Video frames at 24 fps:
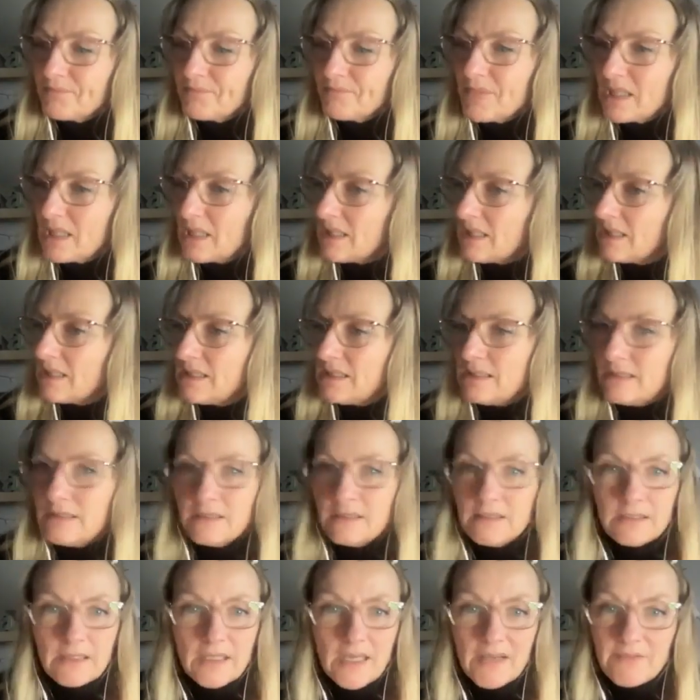
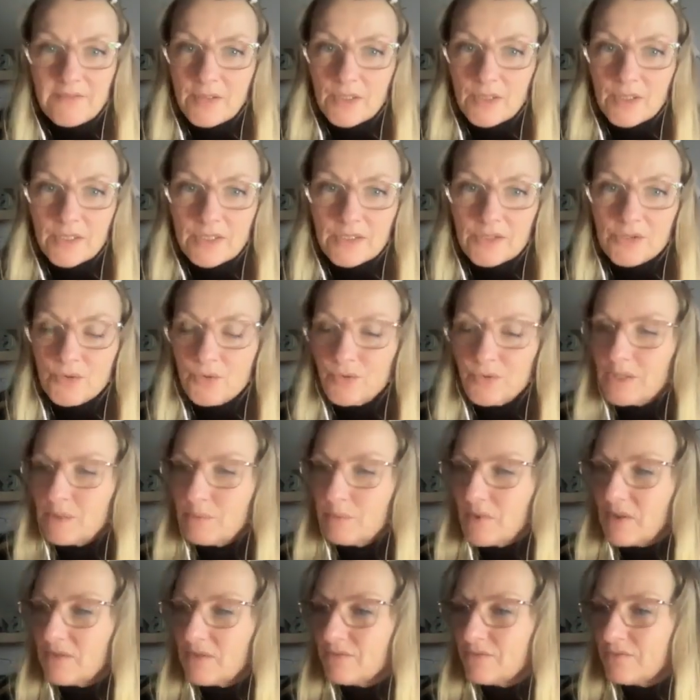Please have a look at joining
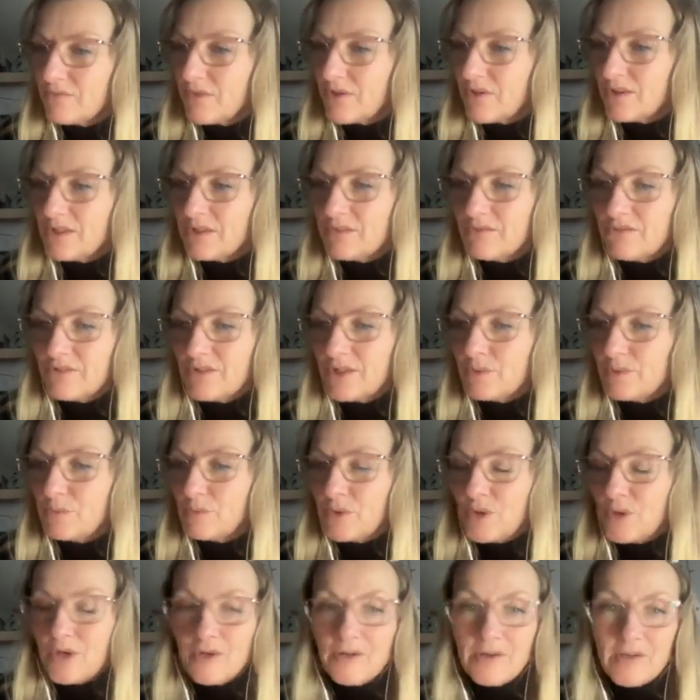my Finding Freedom
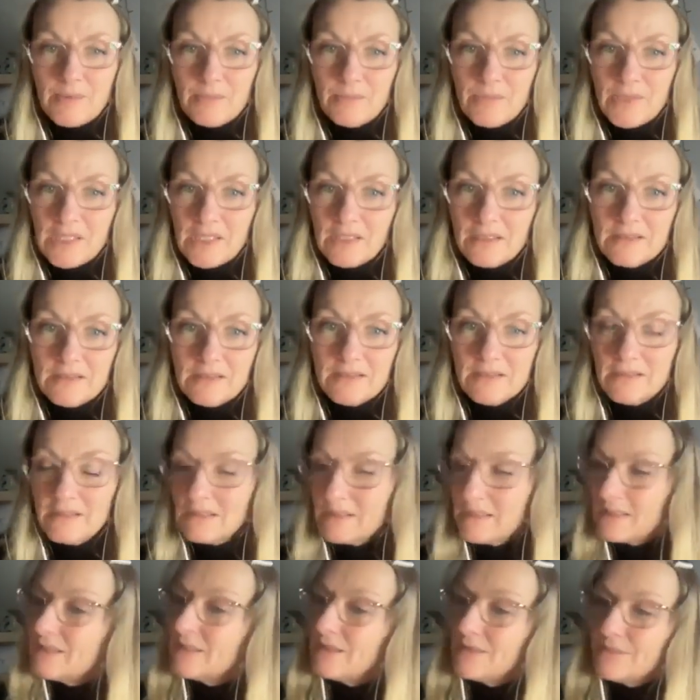program, because
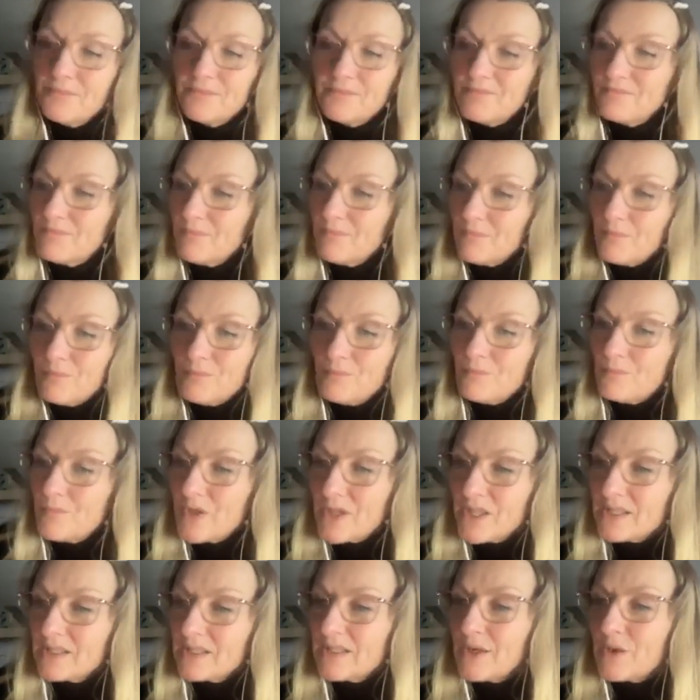
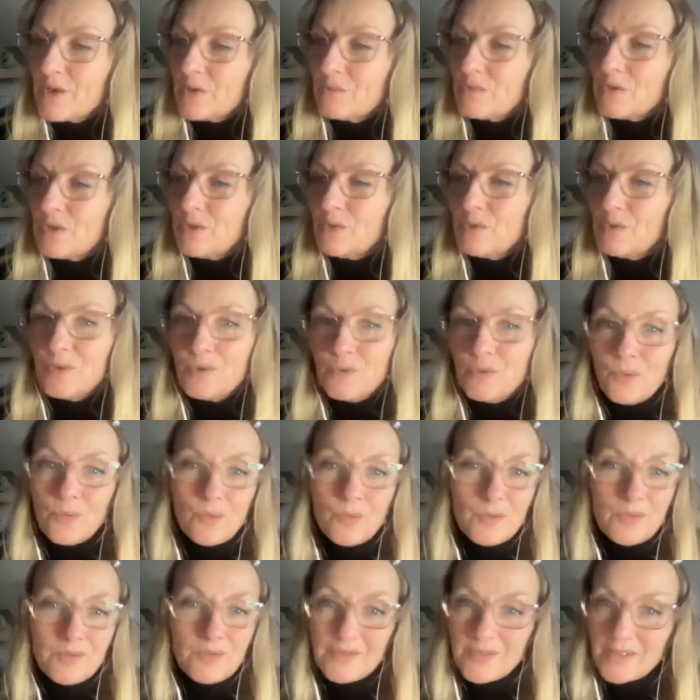I can help you with
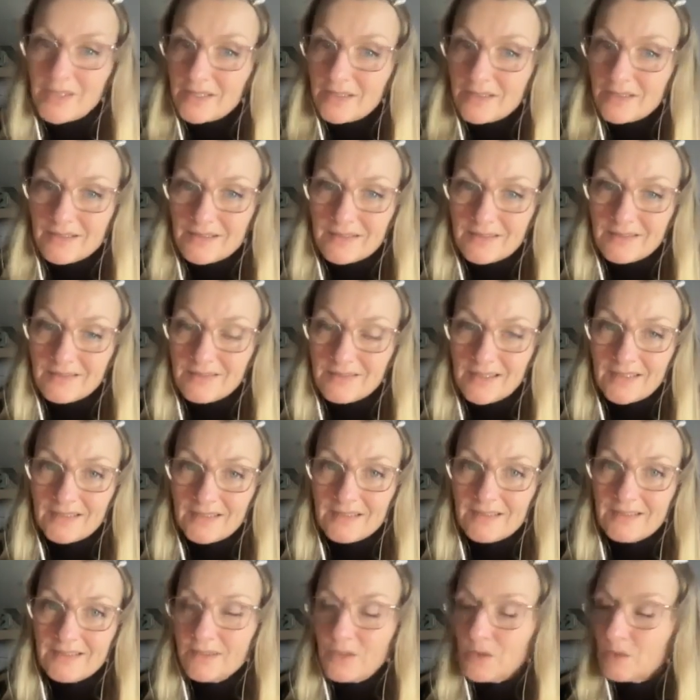all of this.
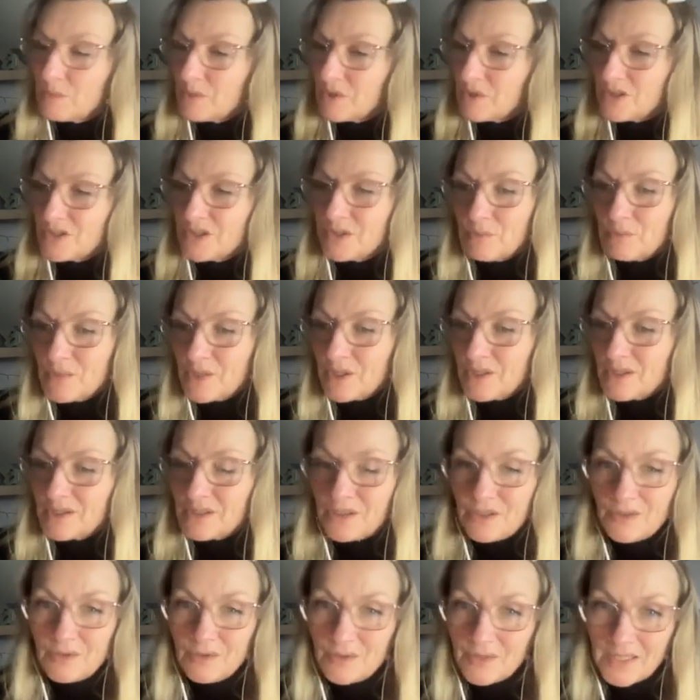It's so much simpler
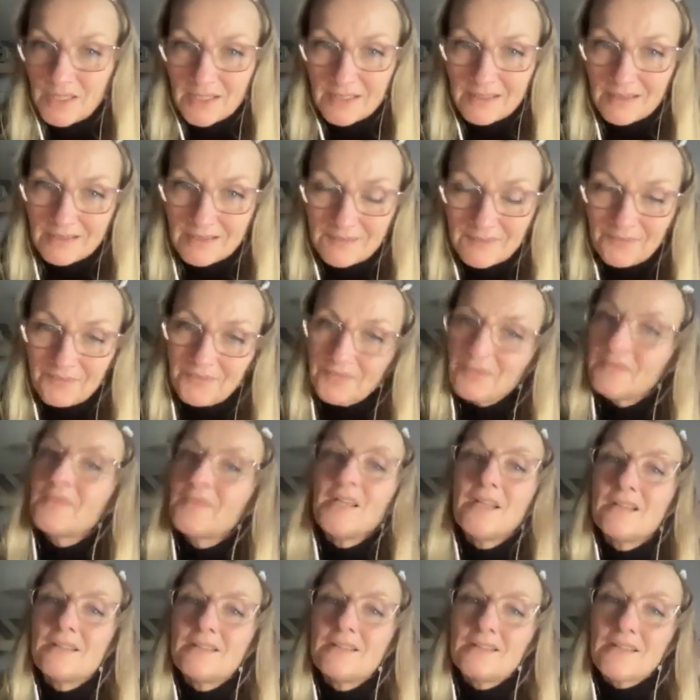than you think.
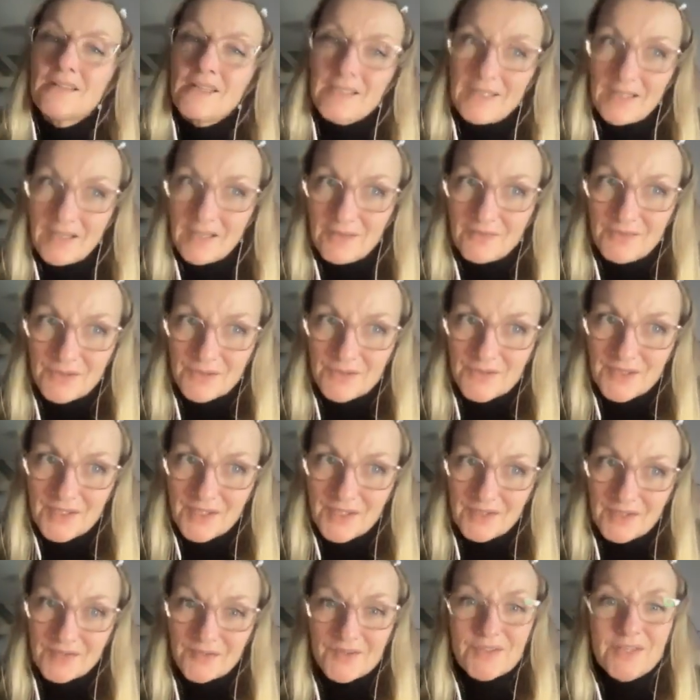Take care of
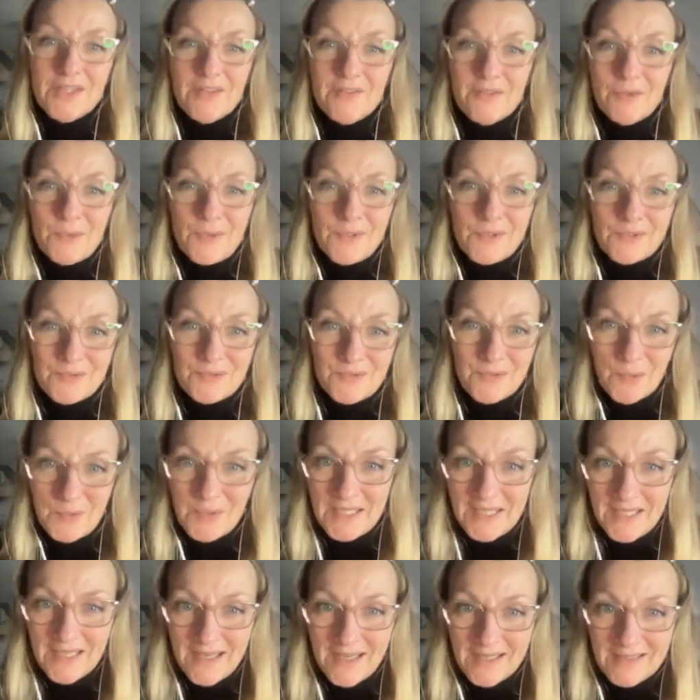yourselves. Have a wonderful
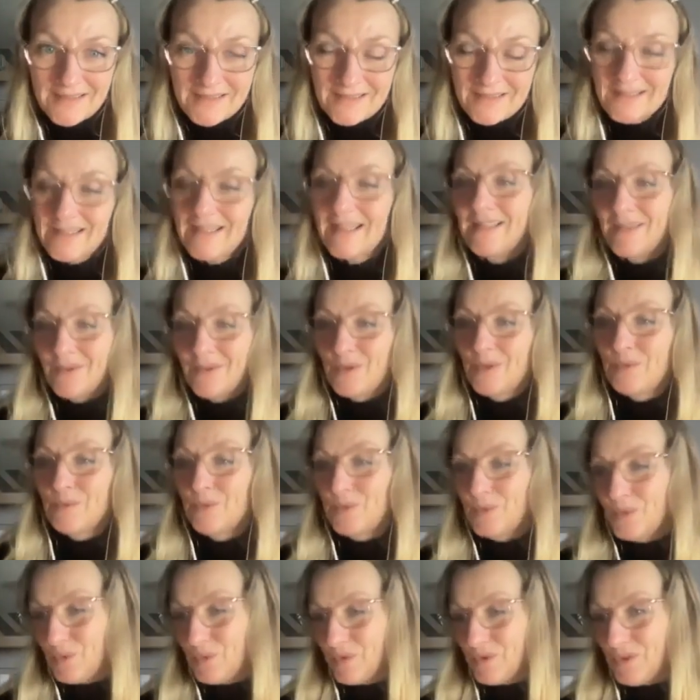weekend, and I
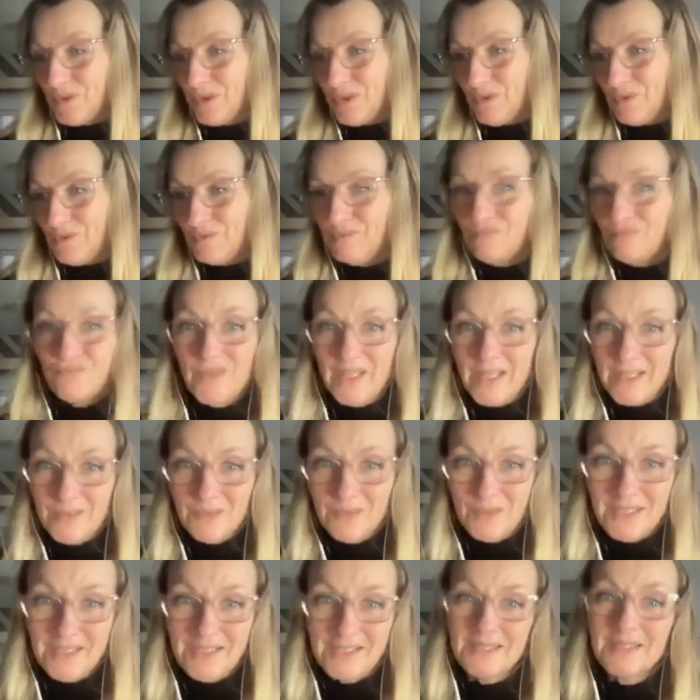will talk to you
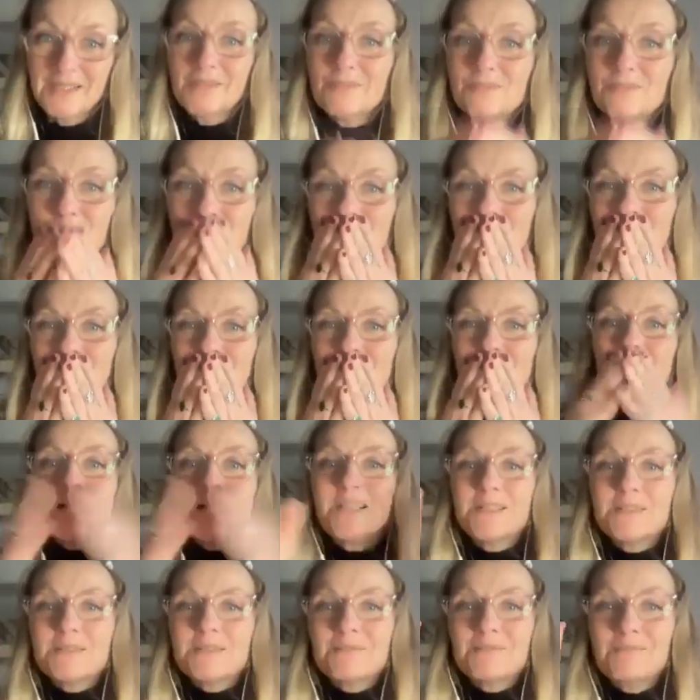next week.
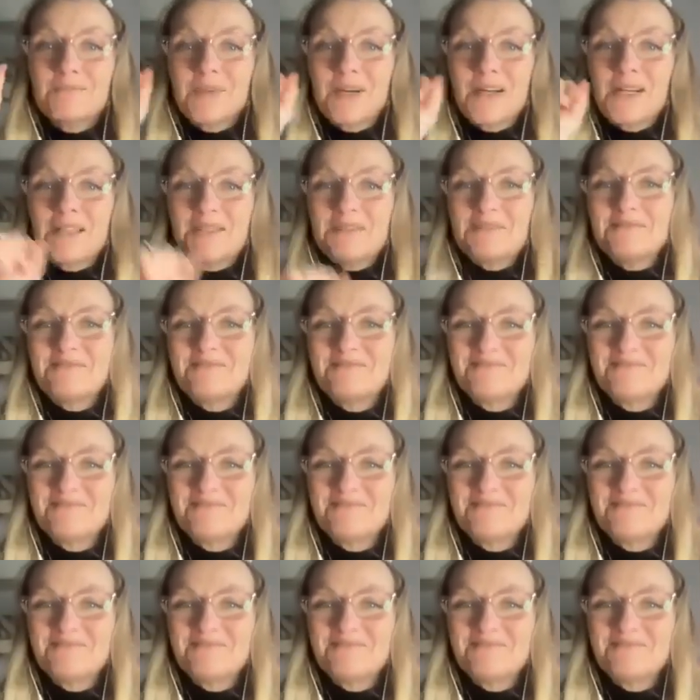Bye.